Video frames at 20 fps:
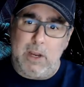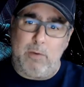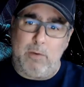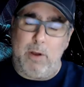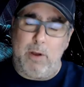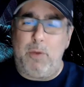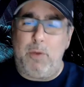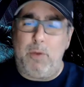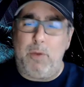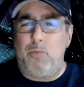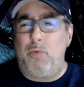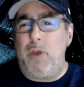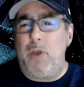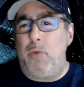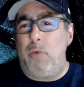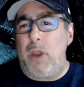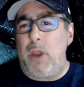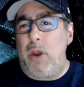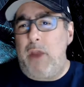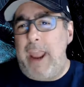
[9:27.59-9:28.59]
Right?
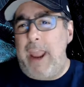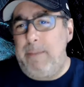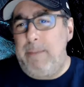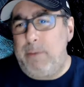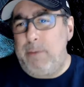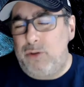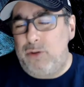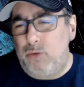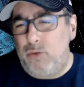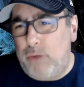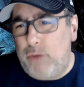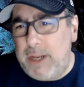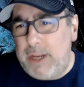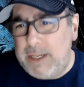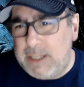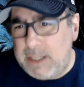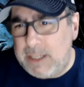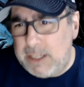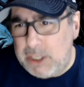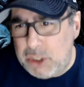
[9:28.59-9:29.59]
We are able to
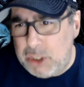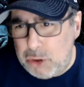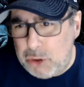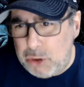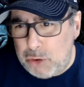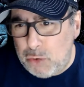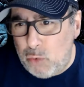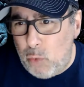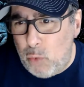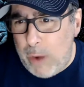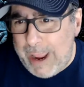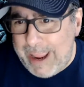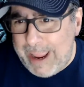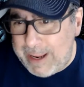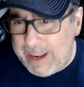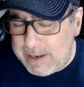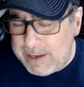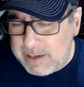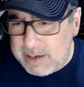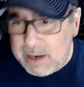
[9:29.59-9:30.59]
reason in two
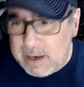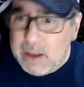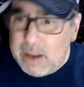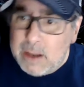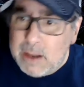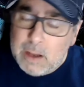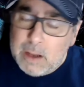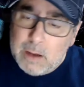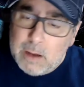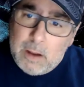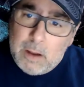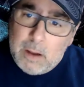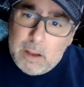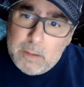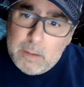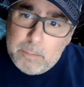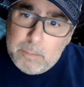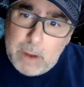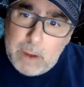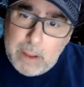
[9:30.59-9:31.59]
ways.
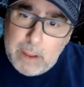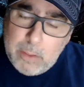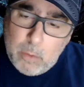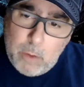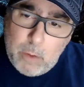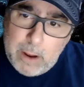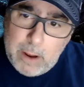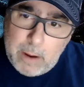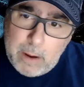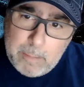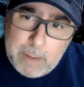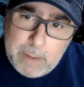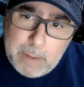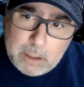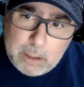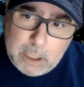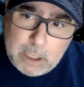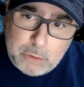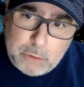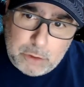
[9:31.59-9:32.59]
By the way, I'm now
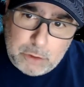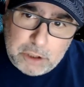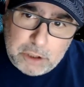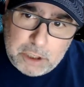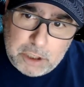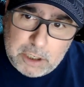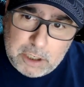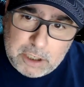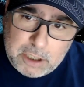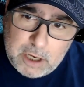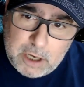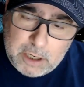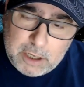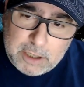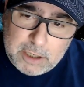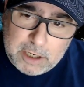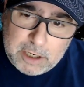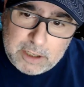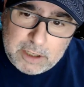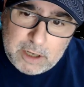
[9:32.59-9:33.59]
going to introduce a
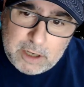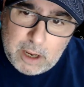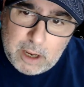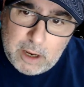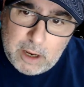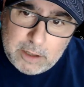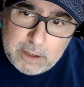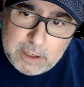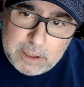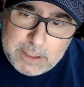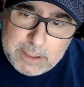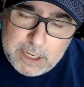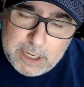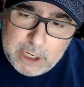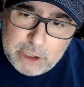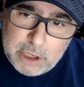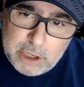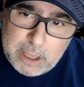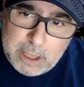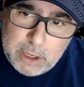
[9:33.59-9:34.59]

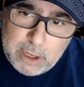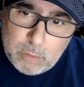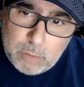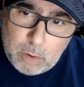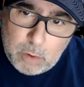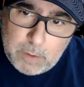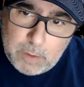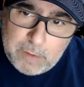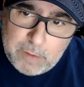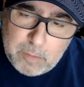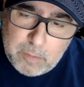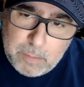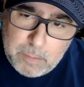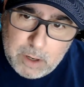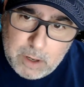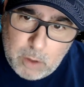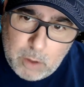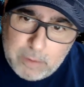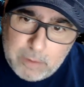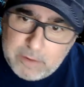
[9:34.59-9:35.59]
distinction that you're already
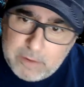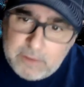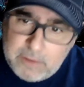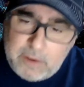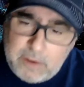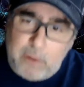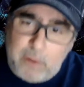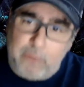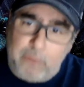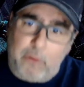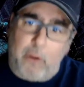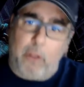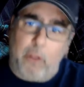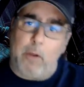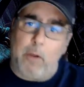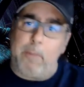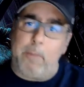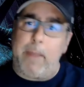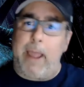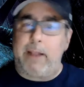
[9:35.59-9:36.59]
familiar with, because it goes all the
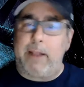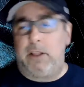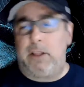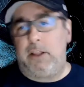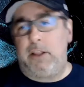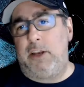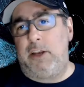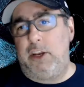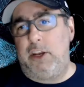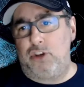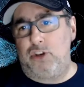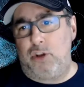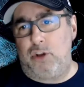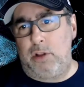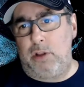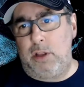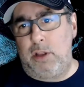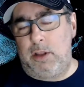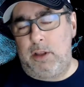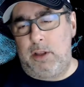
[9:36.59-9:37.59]
way back to the
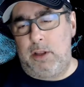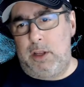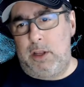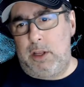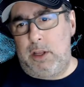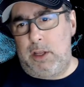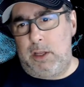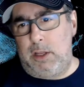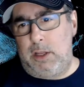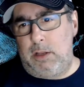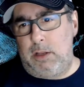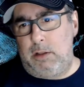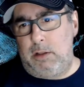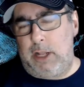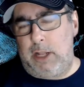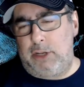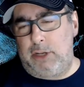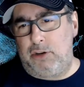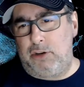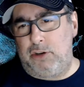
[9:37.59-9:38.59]
initial
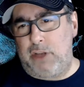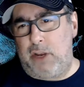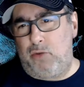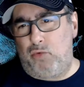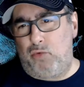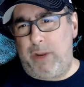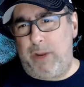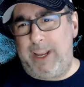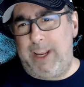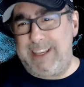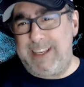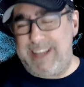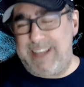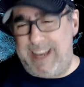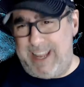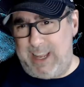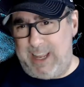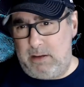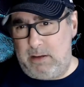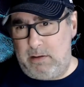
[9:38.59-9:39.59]
lectures on
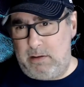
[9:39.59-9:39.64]
reasoning.